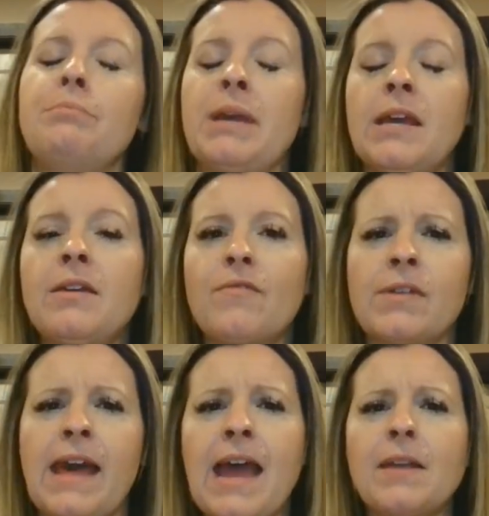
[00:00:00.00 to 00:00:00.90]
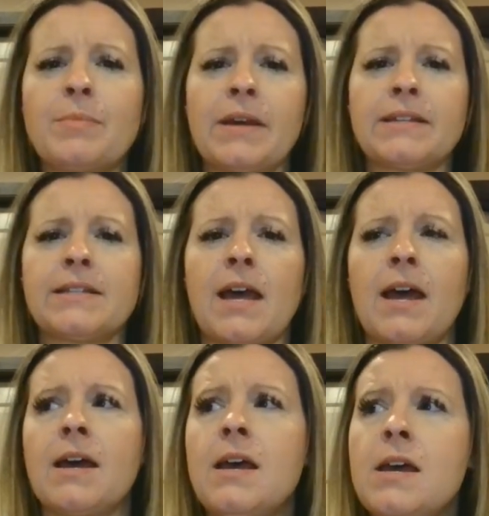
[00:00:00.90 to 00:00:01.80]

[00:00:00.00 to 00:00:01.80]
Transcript: be for that. But uh,